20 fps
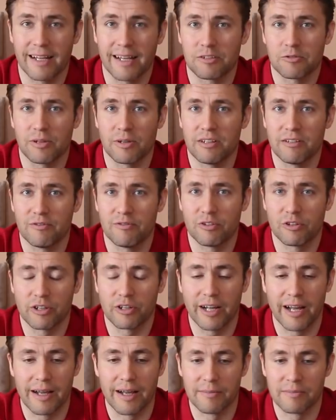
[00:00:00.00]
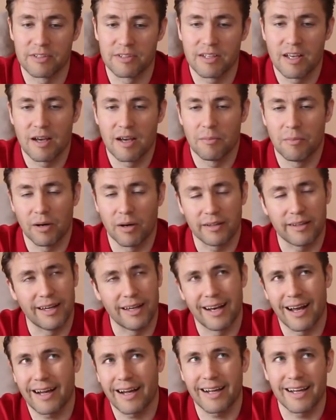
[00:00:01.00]
get ready for the games
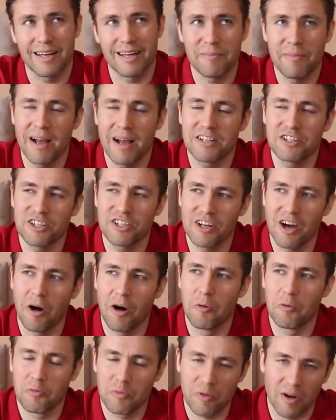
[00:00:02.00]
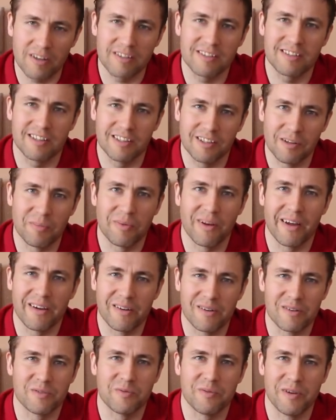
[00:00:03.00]
but like imagine how rusty the
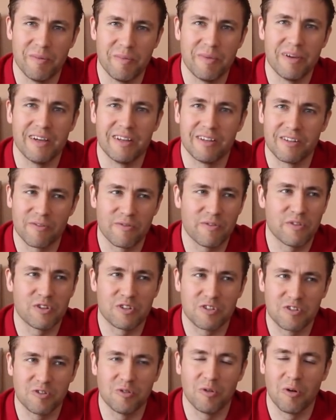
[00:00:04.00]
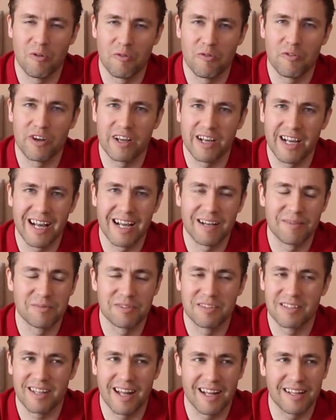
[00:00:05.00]
players will be in the first two or three
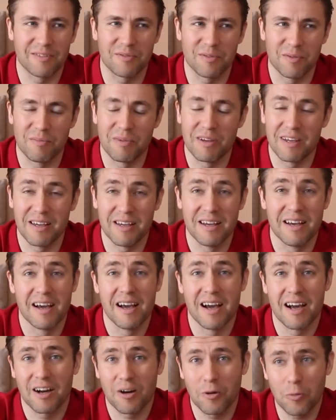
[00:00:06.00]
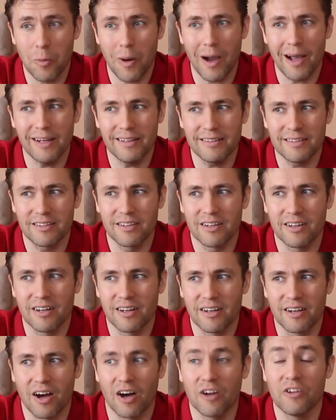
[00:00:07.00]
games that will be quite
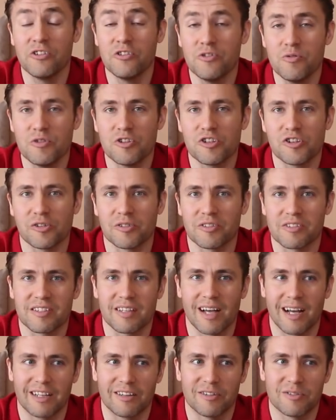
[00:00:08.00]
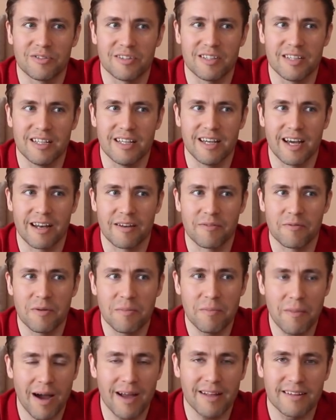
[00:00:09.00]
an unusual sight to see and we
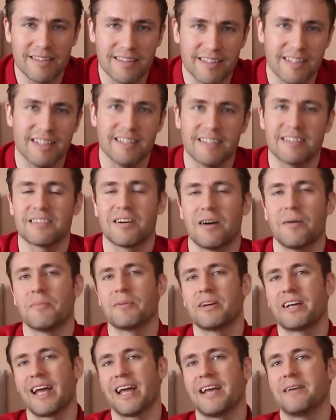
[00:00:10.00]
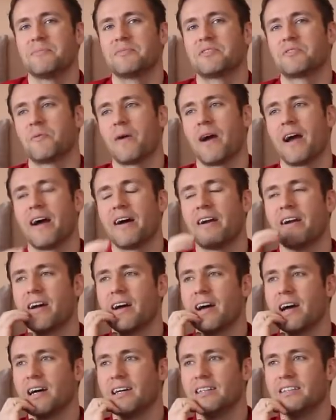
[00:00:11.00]
might see some games where
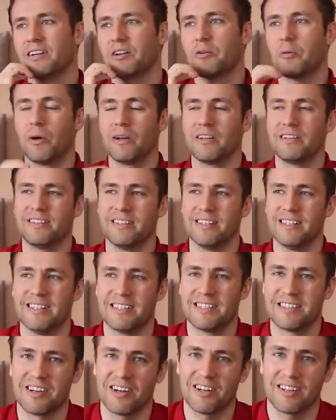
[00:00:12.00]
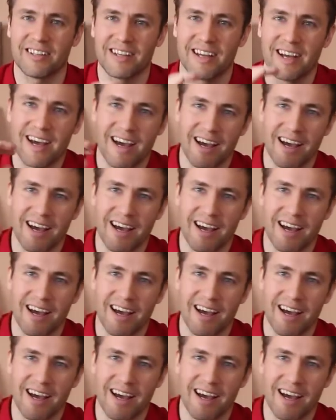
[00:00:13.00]
the quality is not